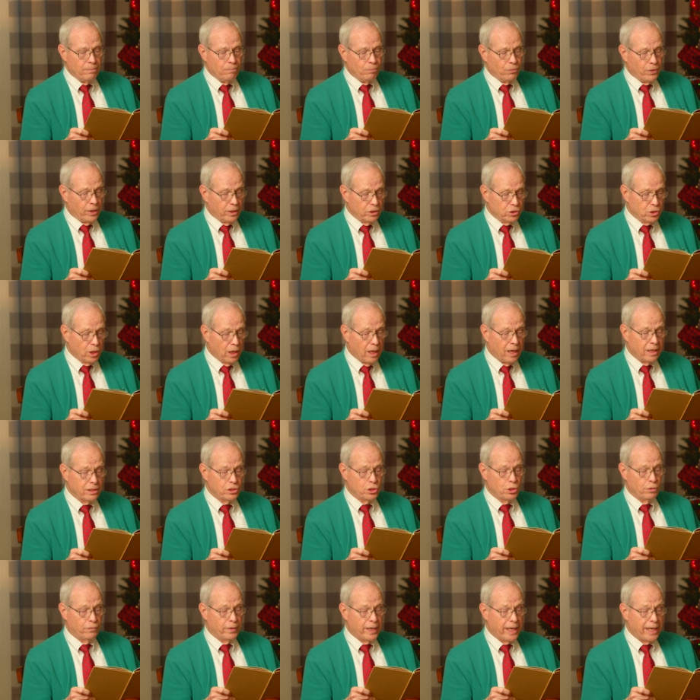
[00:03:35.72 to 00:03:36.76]
There's
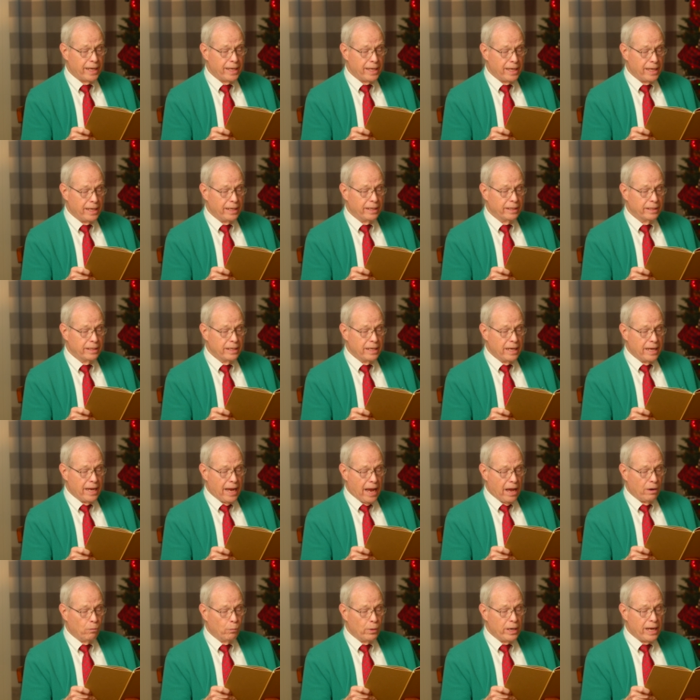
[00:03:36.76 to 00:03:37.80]
lots of hay,
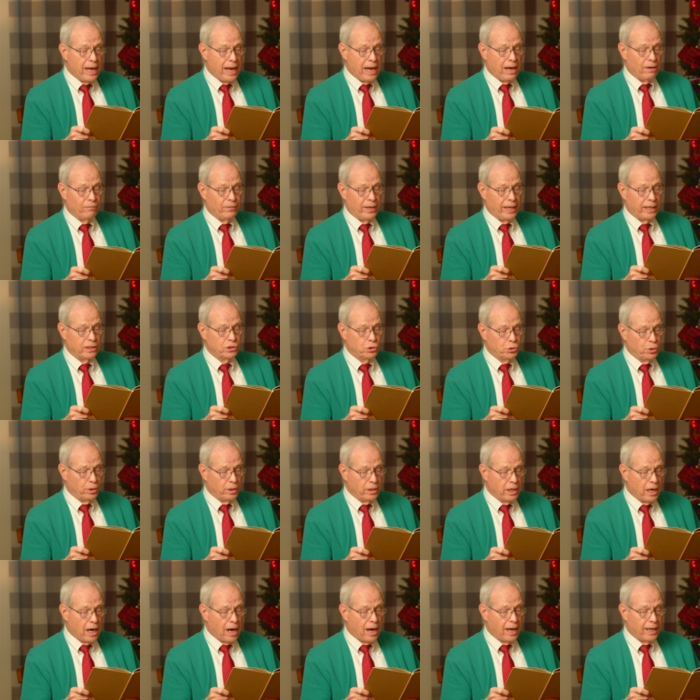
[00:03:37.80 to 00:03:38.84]
and we have extra
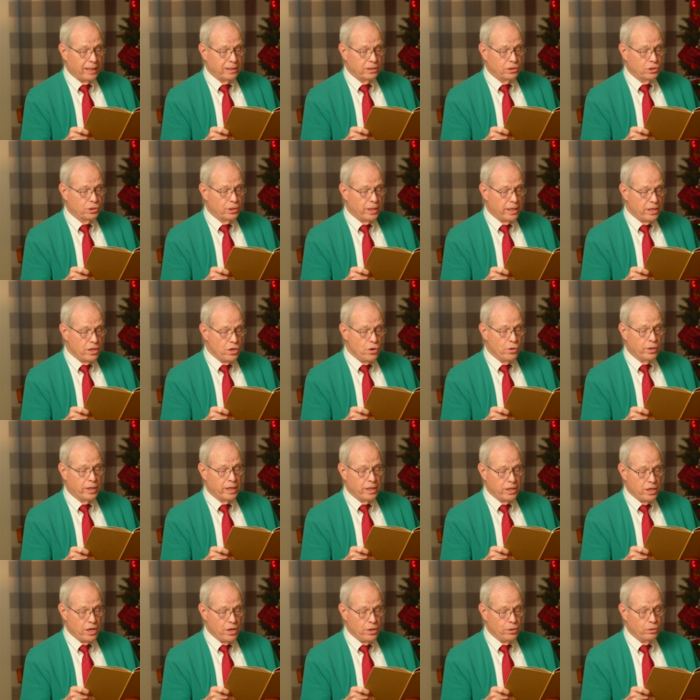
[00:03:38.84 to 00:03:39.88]
cots that you
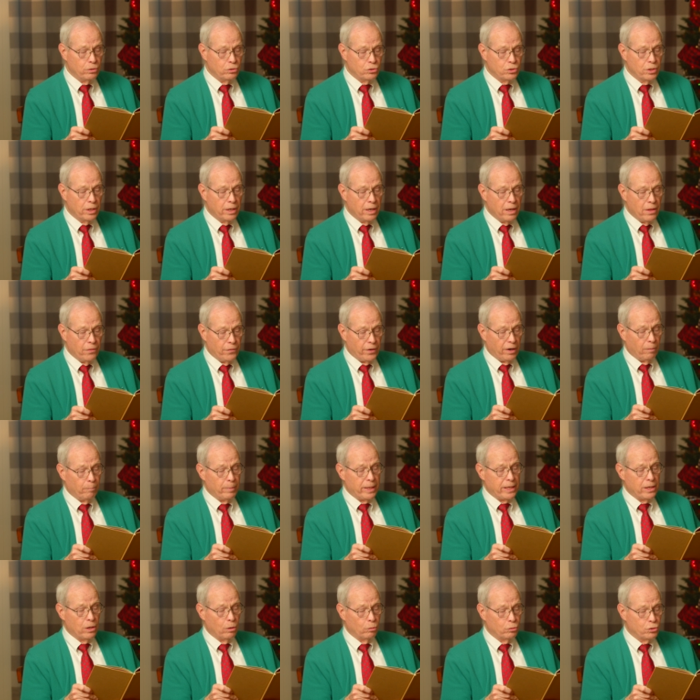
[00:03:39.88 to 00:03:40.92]
can use. There'll
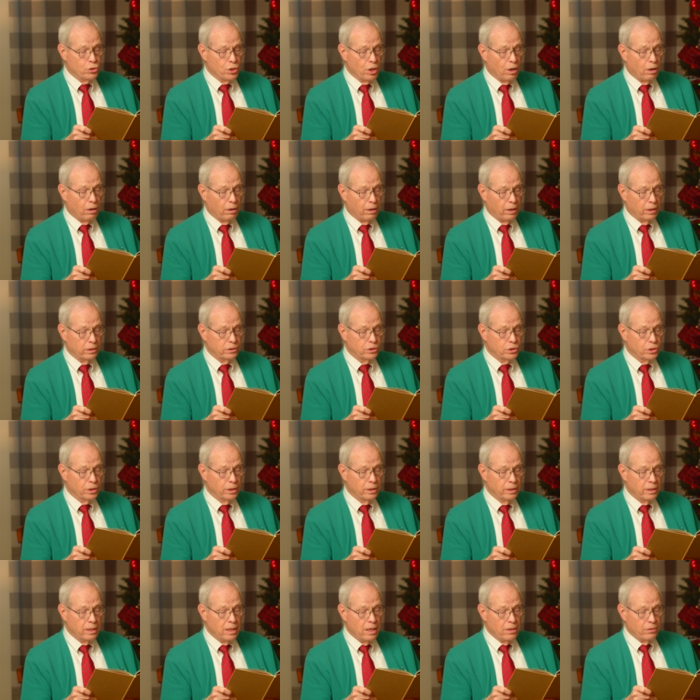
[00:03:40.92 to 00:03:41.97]
be no charge.
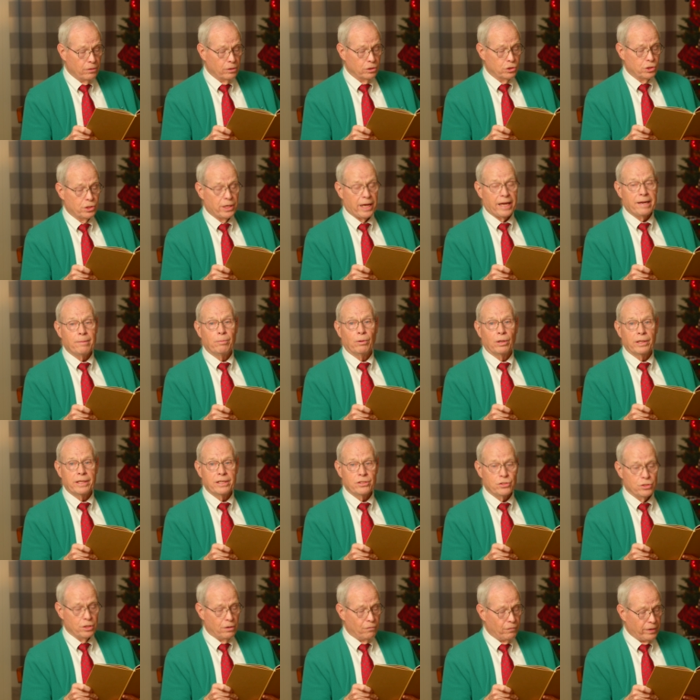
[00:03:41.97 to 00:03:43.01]
The stable
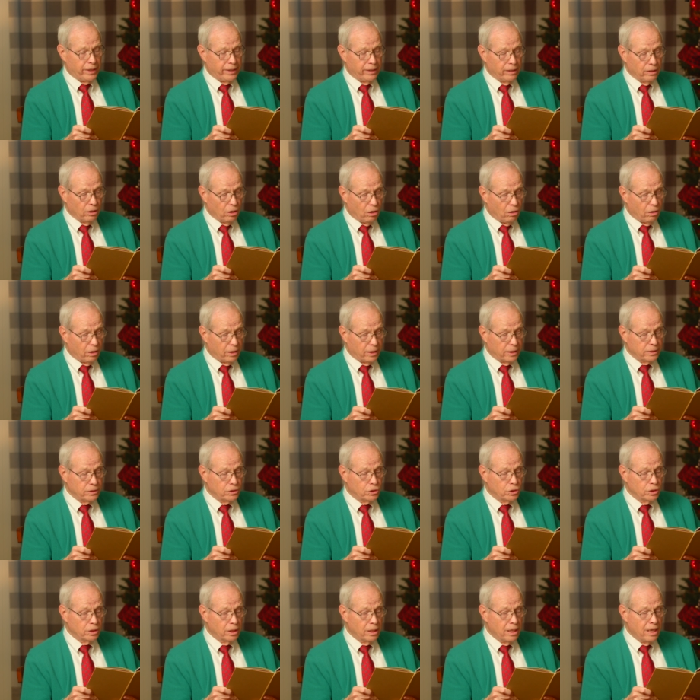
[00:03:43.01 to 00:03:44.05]
isn't very
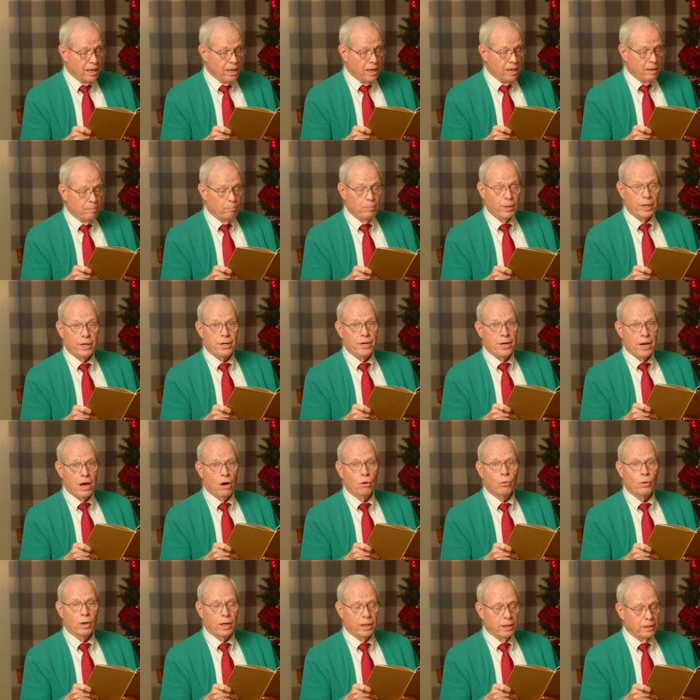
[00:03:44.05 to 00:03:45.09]
large, but
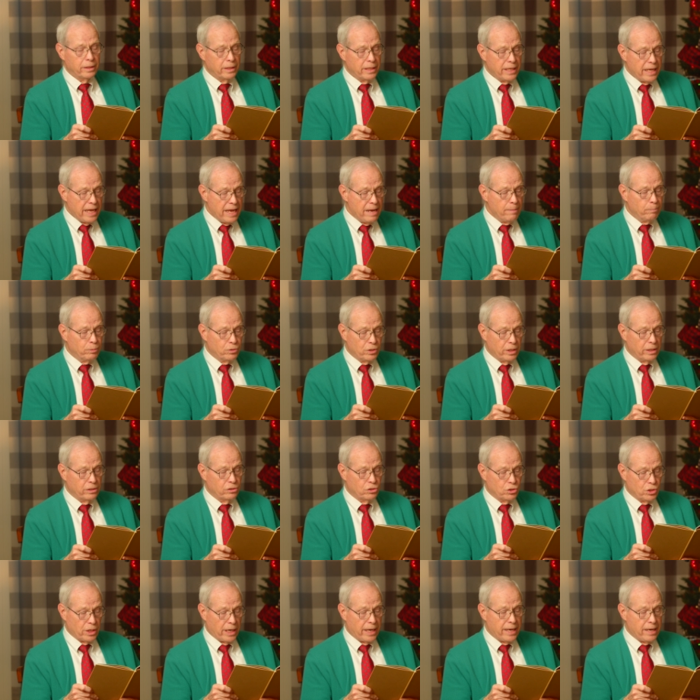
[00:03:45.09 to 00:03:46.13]
Noah keeps it
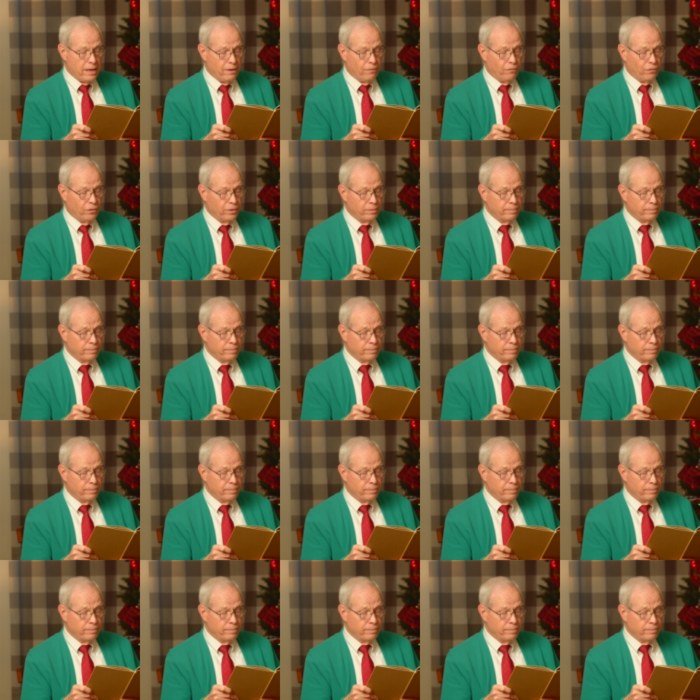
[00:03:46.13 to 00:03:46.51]
safe."